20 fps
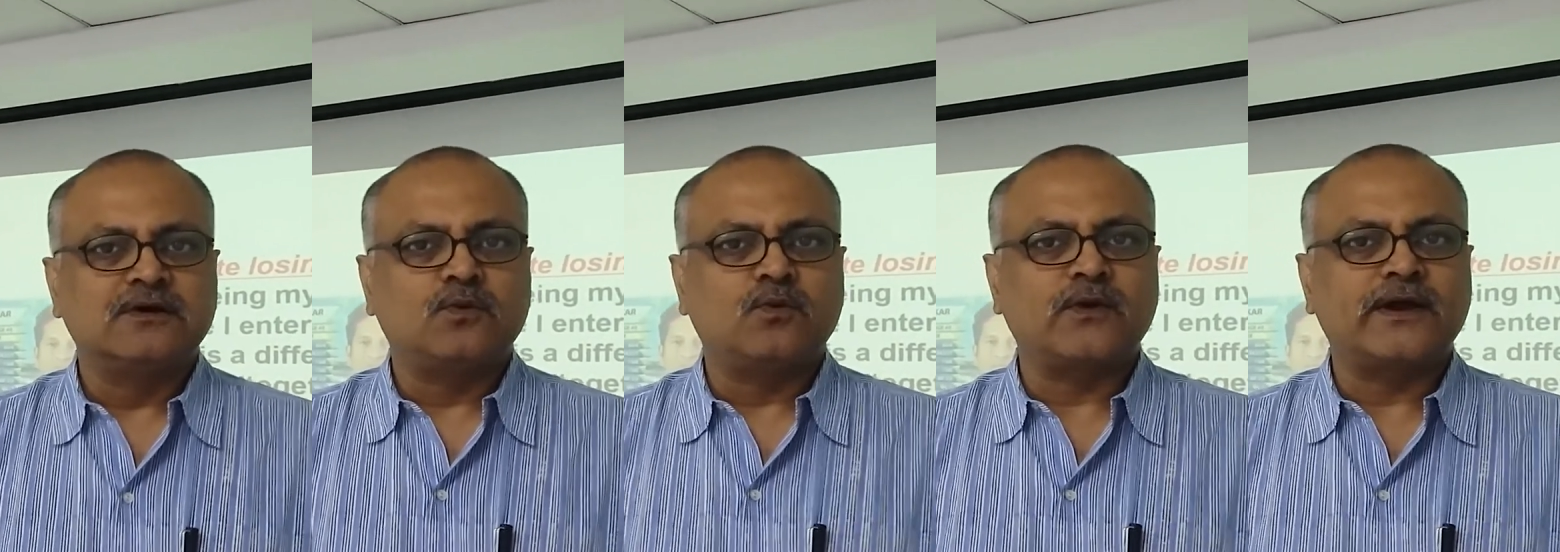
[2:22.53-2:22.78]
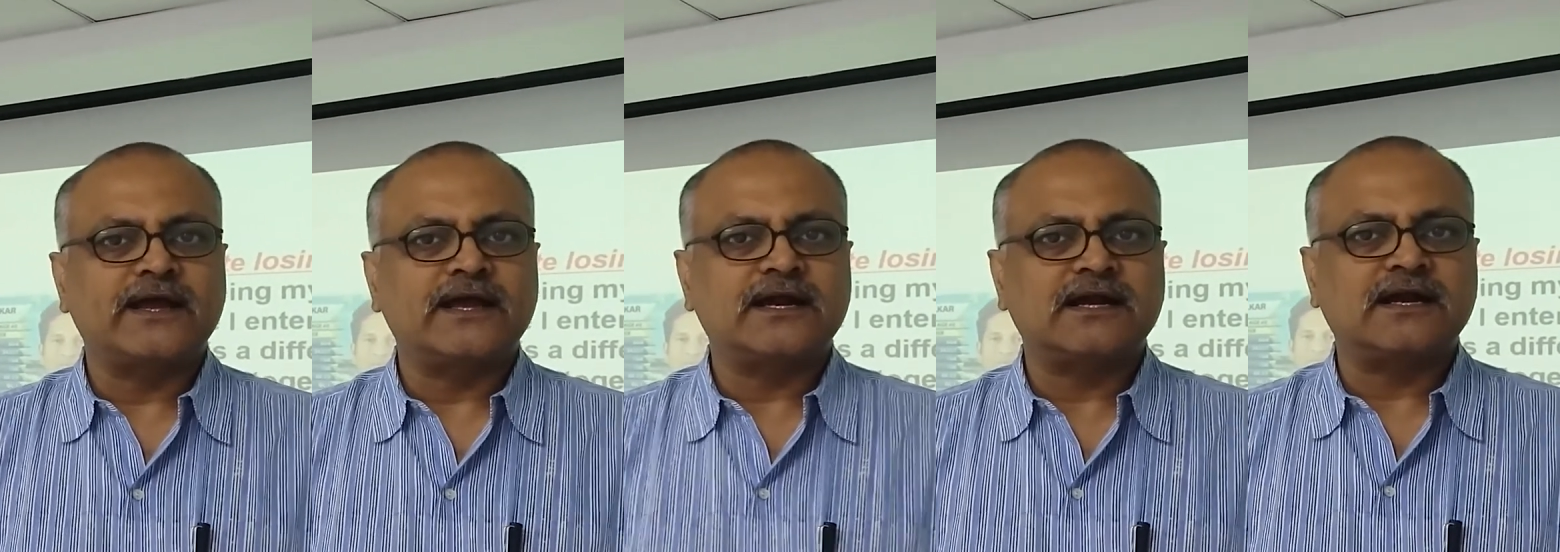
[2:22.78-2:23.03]

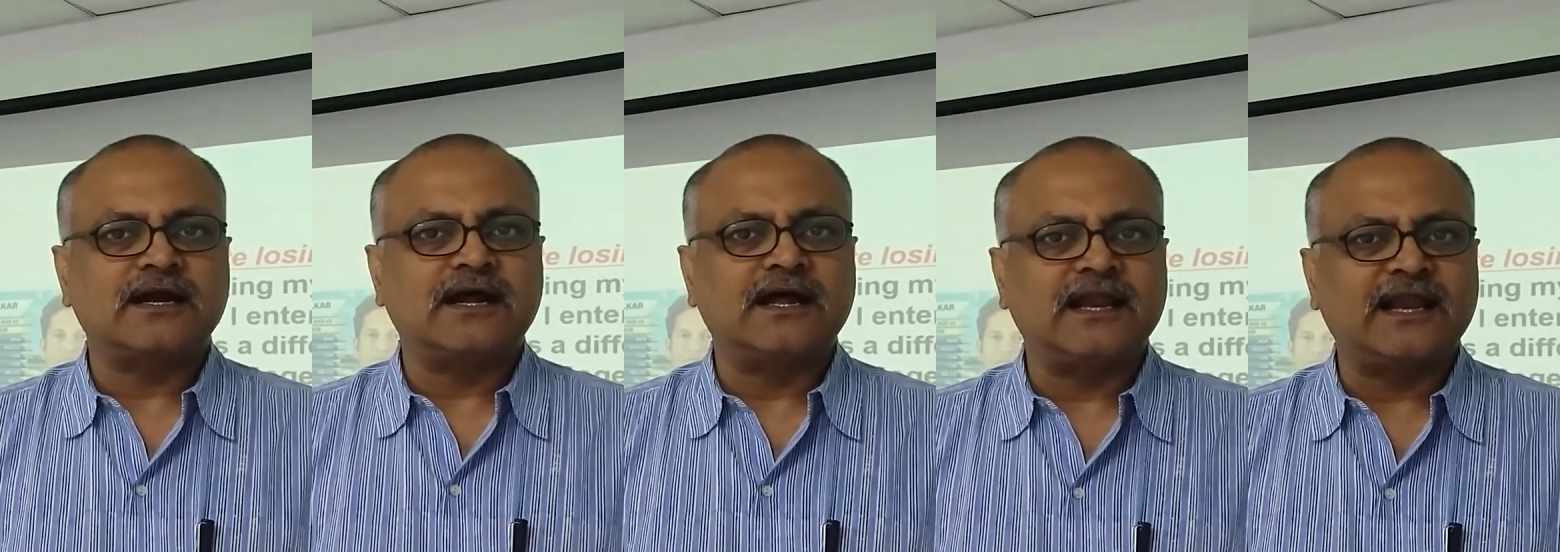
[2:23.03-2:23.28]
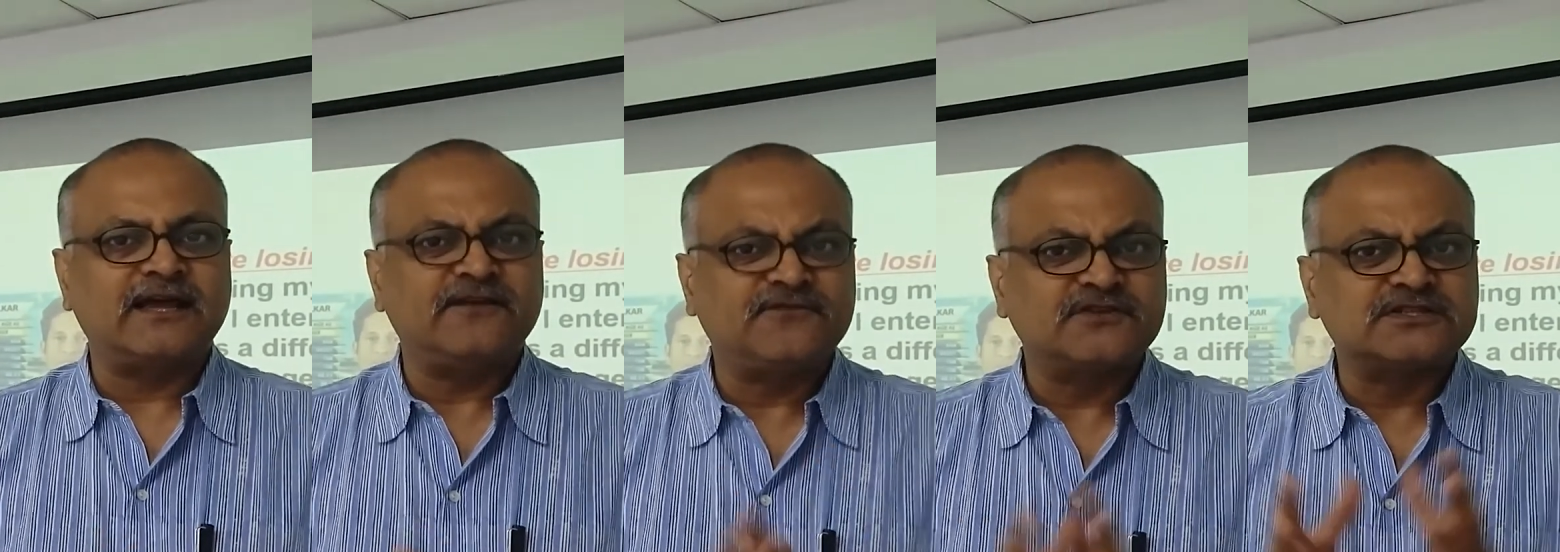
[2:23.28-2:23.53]
where
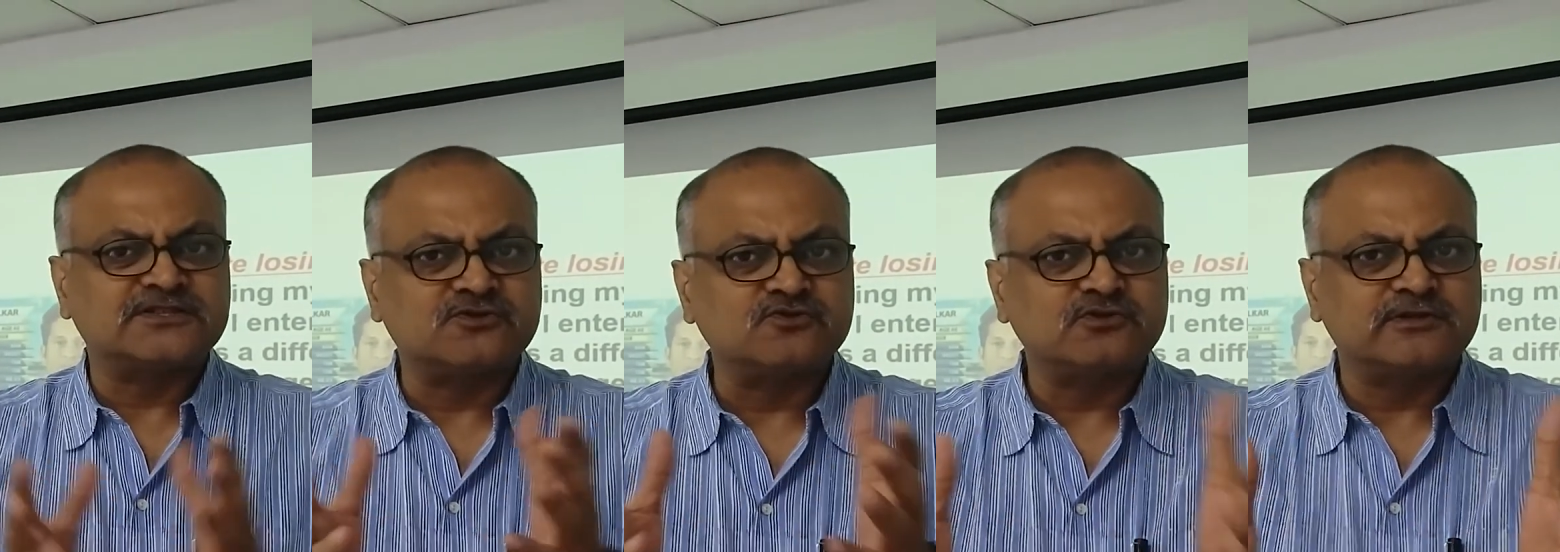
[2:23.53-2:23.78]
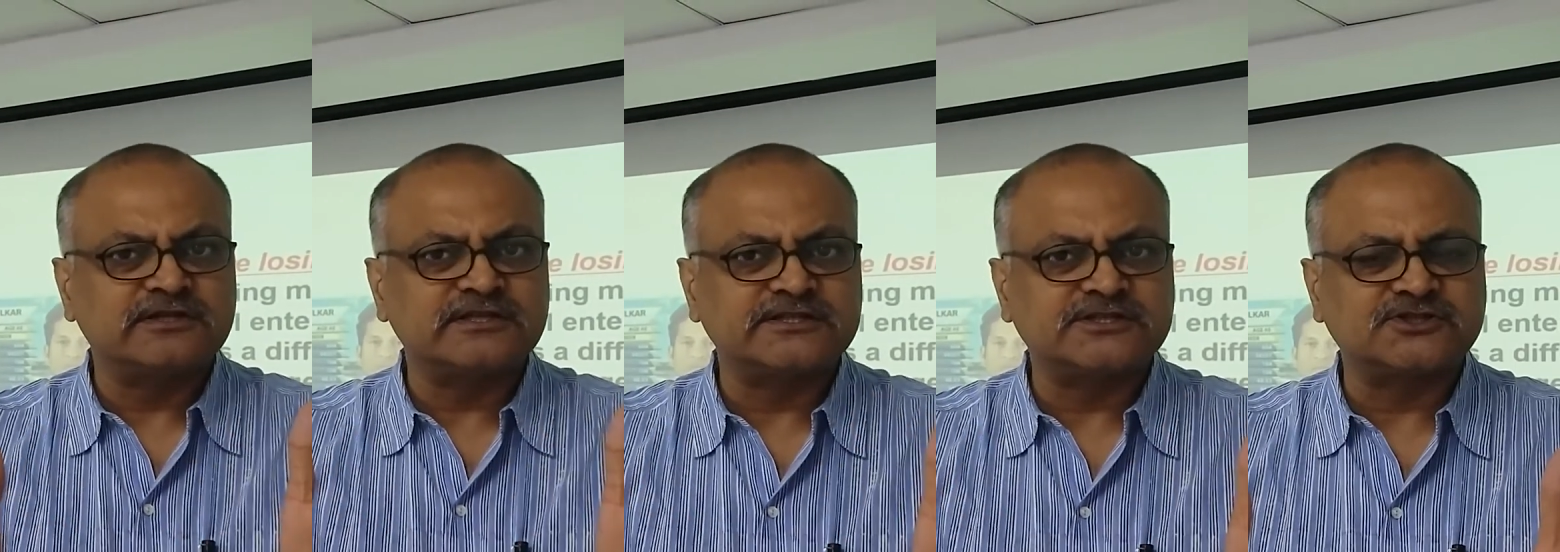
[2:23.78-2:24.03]
life is
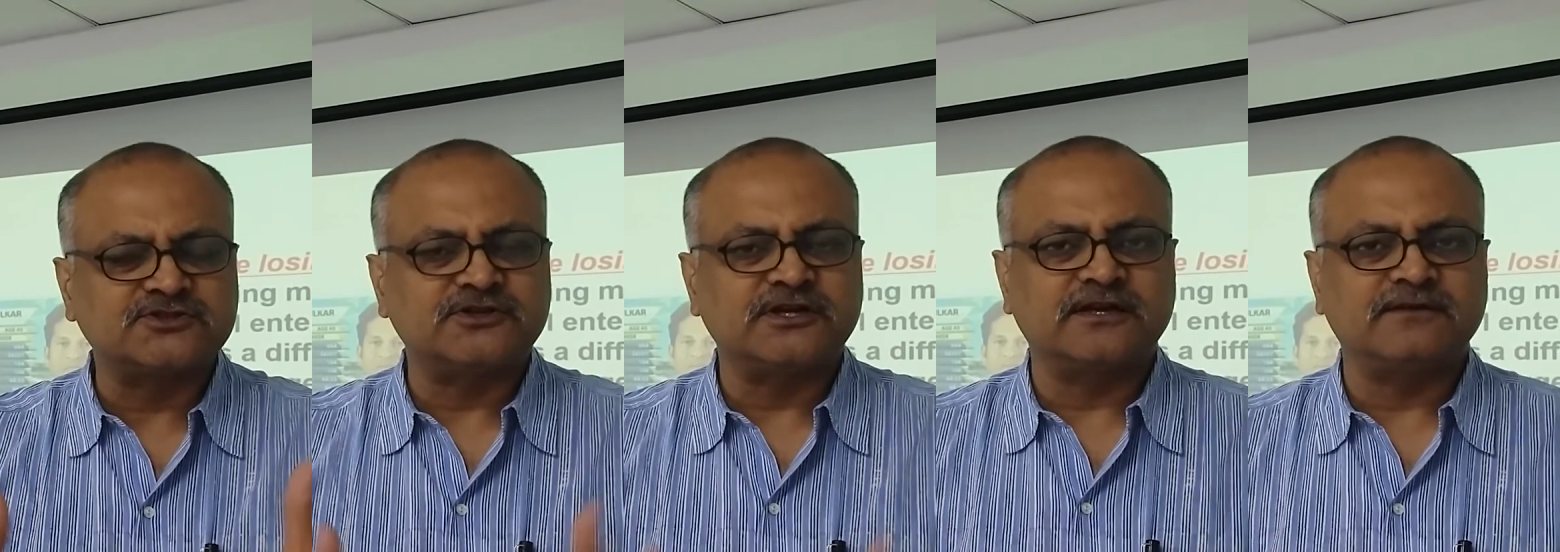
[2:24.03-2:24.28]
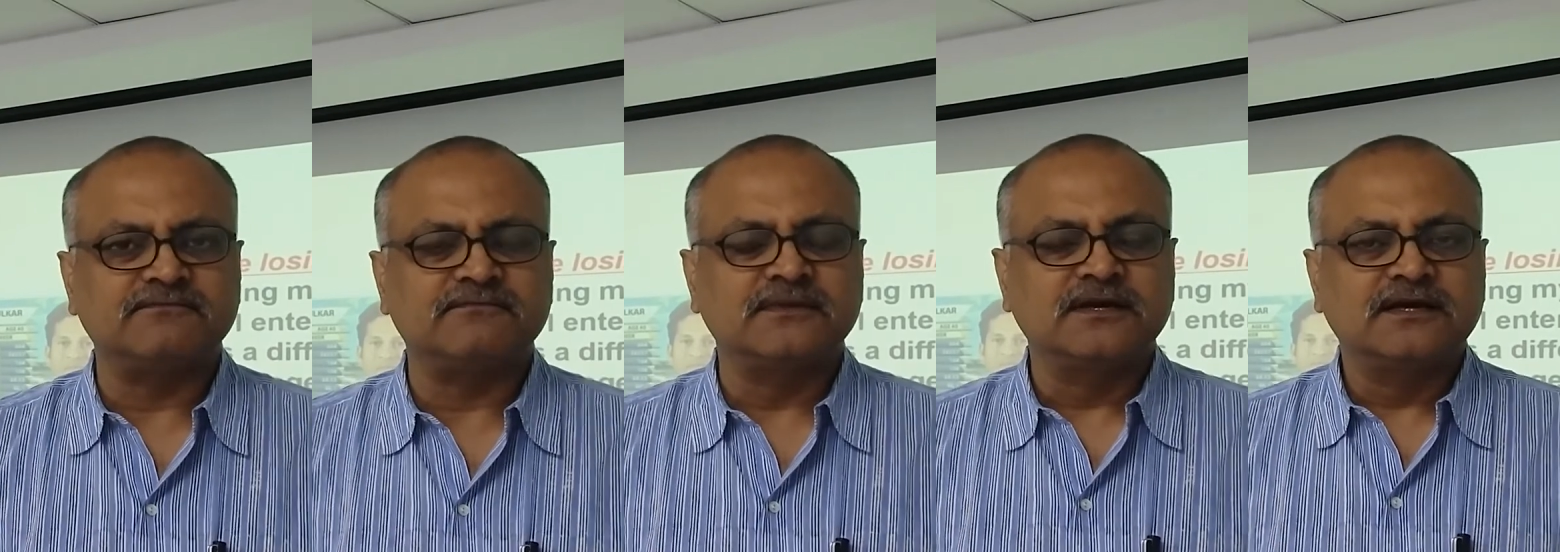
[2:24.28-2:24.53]
ruthless to
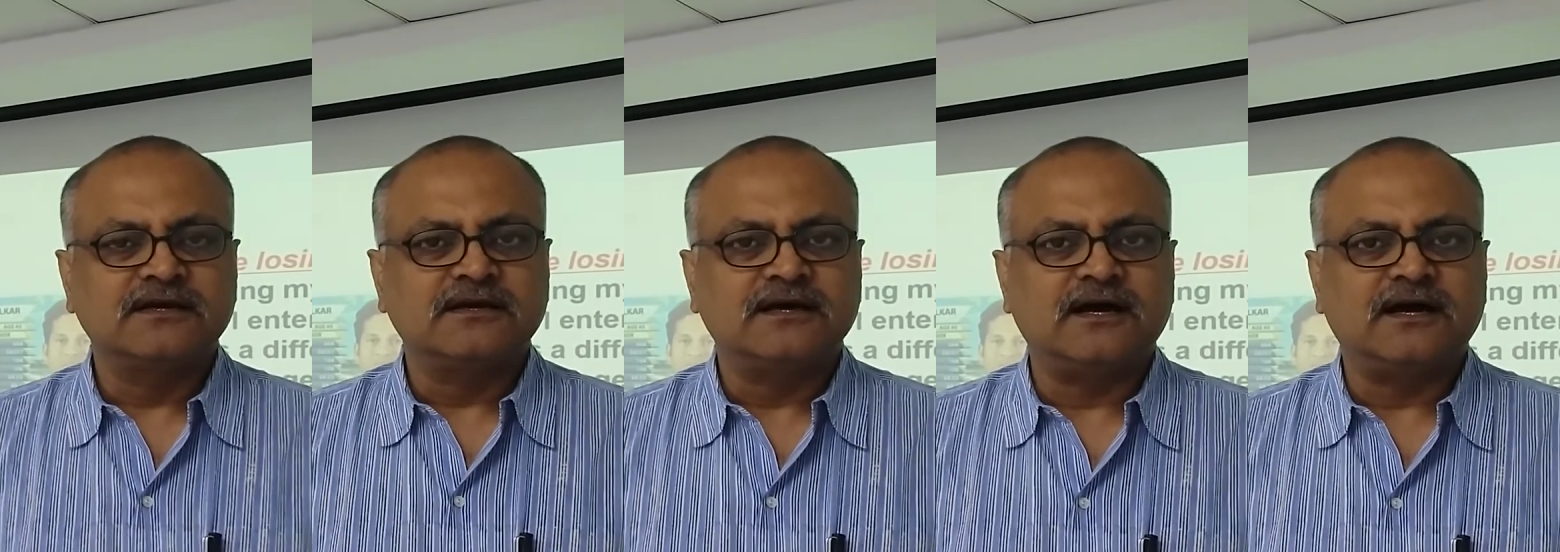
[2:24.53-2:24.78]
him.